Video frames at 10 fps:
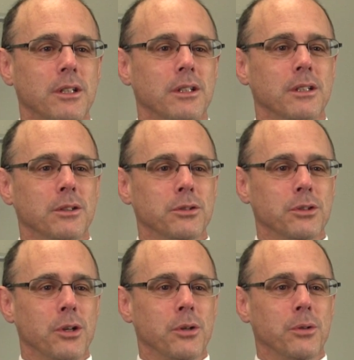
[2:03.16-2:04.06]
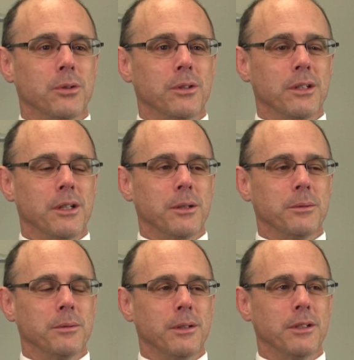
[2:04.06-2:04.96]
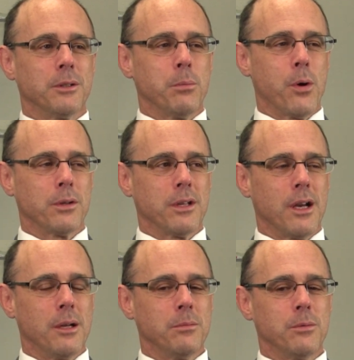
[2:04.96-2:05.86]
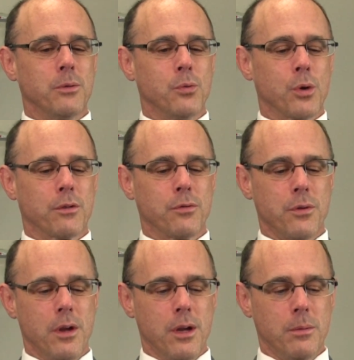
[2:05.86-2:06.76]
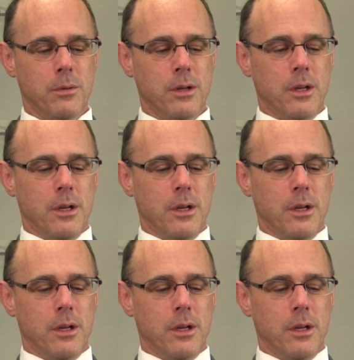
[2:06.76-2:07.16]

And so uh, I did some part time work for them.